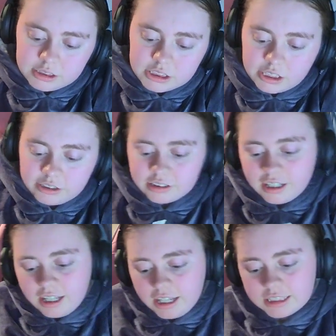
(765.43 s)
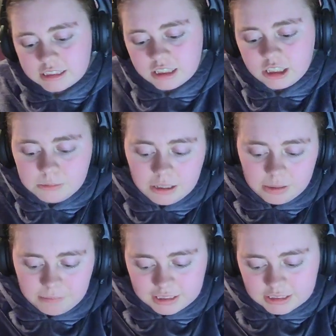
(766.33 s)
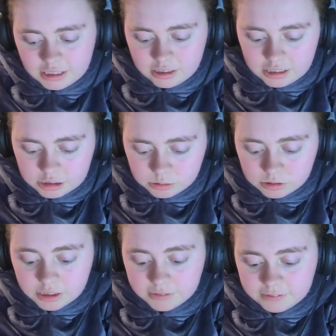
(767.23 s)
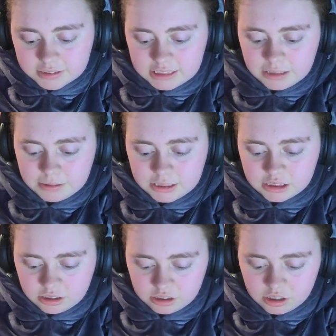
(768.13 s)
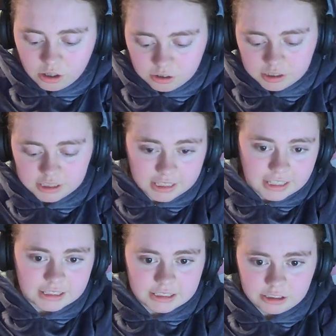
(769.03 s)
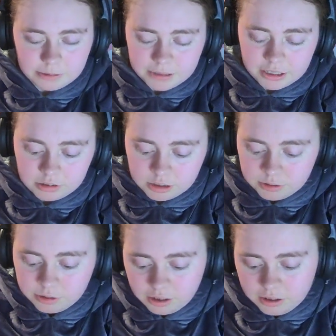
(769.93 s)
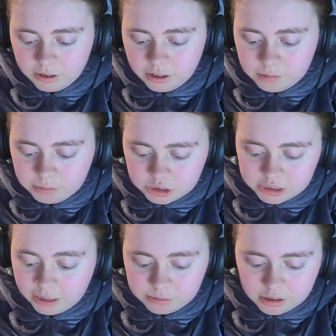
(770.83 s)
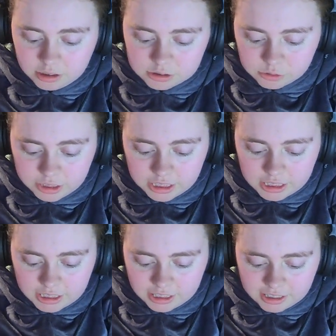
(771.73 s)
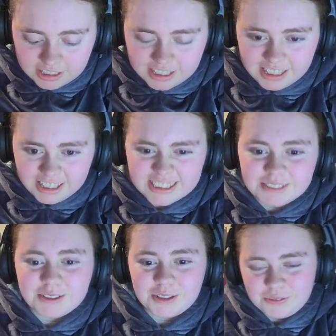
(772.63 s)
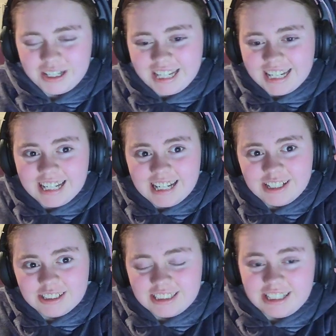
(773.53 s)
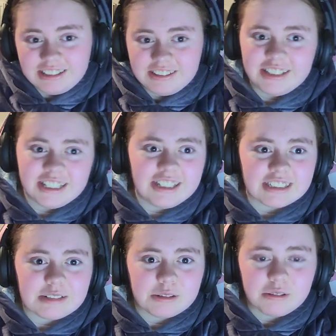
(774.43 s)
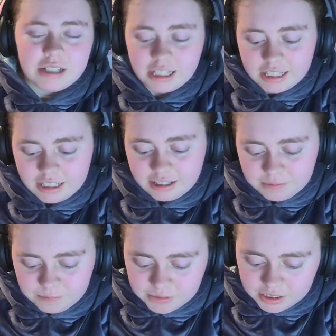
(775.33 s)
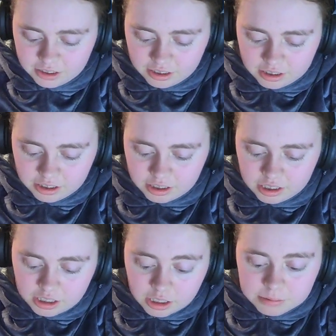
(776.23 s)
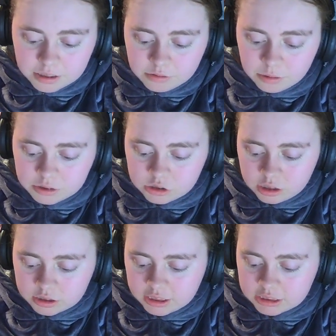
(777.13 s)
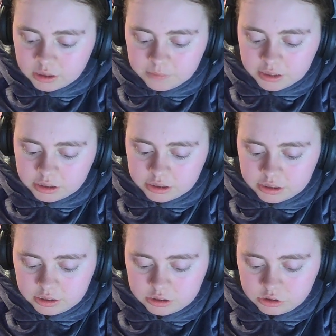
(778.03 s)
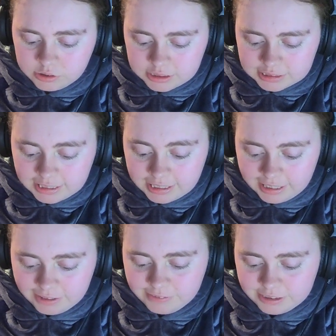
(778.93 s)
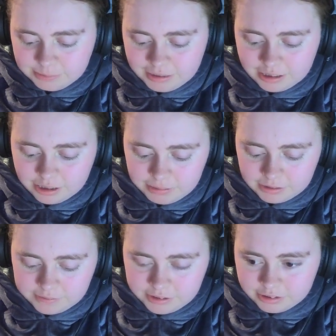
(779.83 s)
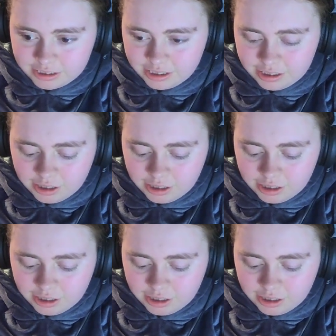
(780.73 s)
style. Excuse me, the man said. I was wondering if you've seen my son, Cole. Yeah, this is talking about Lou. Bushy eyebrows, great head of hair. He does have a great head of hair, doesn't he? He does have a great head of hair. Yep, the woman drawled. He's over yonder, trying to get Henry to plough the big field.